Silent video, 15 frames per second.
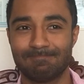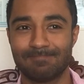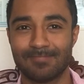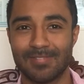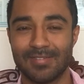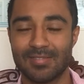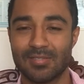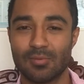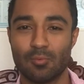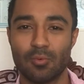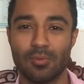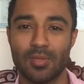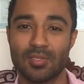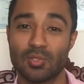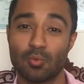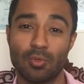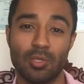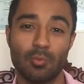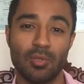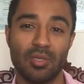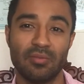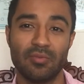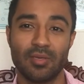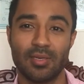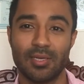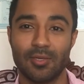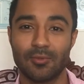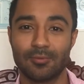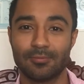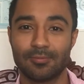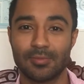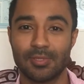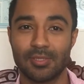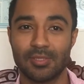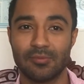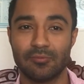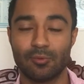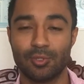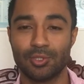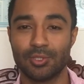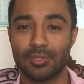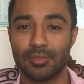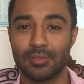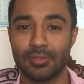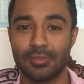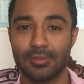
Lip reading: that's the world we live in now, unfortunately.